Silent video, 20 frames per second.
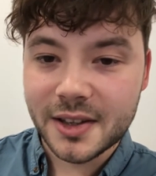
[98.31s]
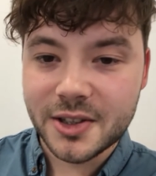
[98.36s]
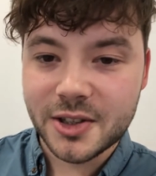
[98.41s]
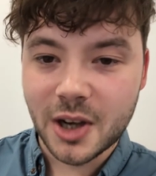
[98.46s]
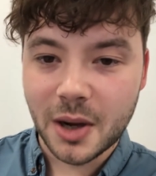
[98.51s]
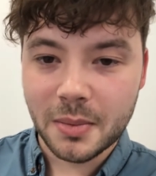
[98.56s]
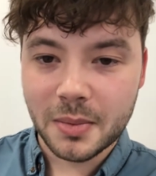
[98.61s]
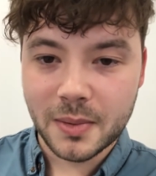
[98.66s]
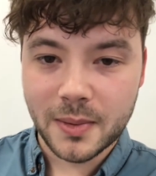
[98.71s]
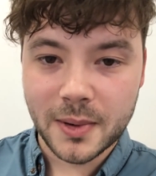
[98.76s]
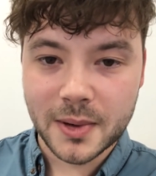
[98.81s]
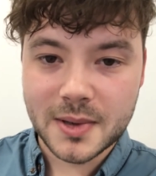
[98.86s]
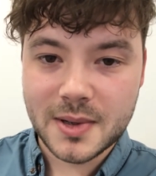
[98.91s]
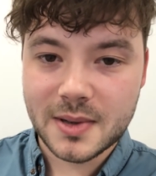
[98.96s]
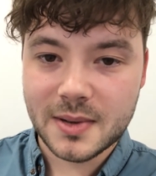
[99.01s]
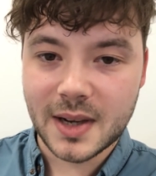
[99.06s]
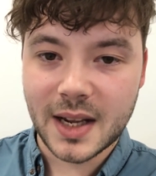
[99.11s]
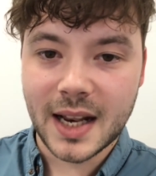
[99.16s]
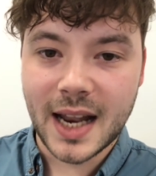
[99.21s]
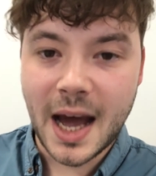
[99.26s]
this job
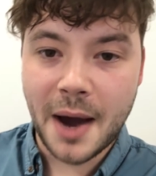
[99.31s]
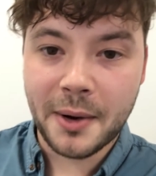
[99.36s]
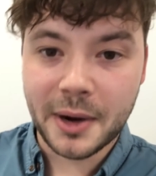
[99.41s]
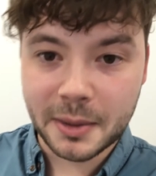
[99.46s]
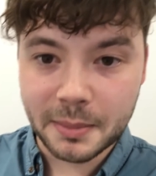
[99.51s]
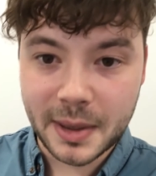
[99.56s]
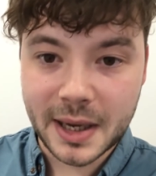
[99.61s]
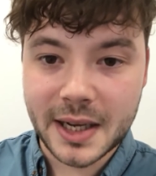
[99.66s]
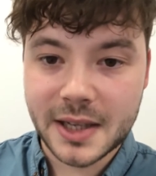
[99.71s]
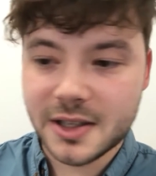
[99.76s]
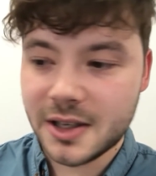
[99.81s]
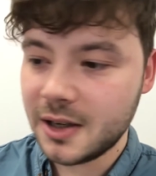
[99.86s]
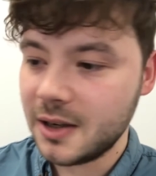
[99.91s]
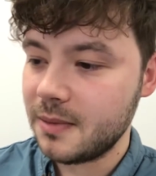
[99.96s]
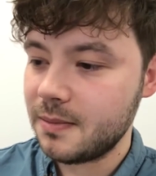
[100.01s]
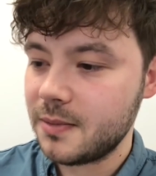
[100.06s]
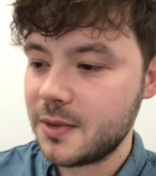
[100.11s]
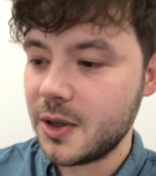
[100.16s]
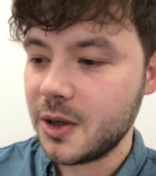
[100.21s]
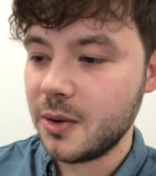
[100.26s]
was allowing me
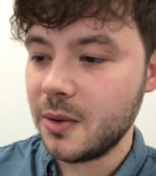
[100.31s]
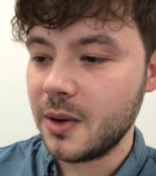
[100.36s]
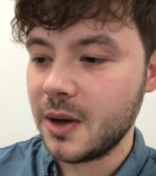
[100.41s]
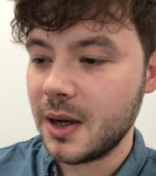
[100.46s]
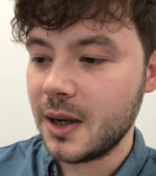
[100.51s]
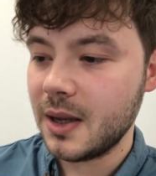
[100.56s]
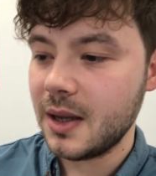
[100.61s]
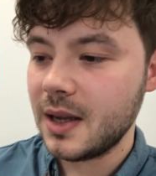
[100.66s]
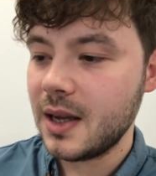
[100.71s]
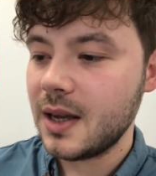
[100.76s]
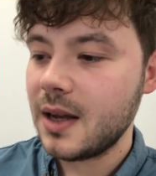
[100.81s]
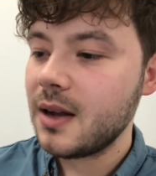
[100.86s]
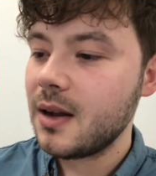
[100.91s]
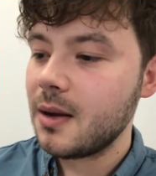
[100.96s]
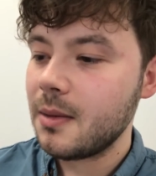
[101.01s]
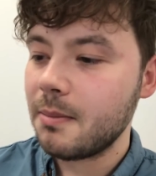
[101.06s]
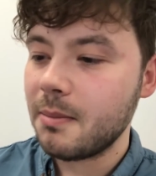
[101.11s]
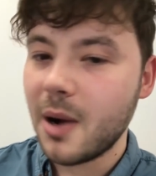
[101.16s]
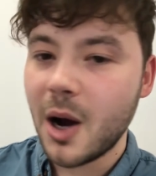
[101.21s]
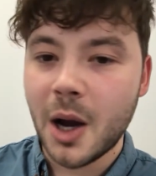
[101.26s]
to to uh,
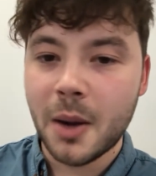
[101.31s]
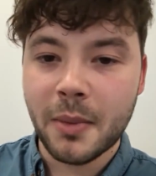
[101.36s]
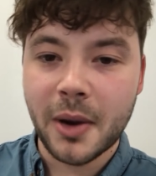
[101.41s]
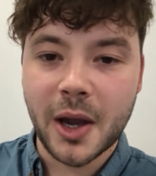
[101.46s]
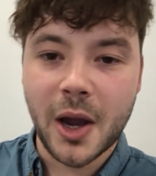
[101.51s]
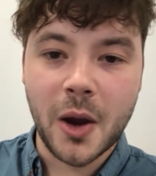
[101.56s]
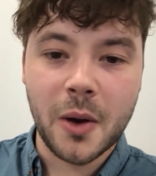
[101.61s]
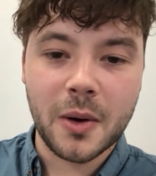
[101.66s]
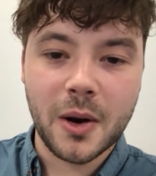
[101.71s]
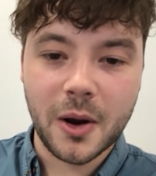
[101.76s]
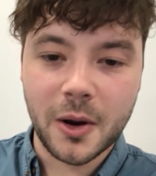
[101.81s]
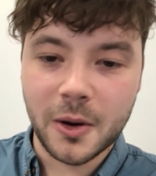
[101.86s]
buy my own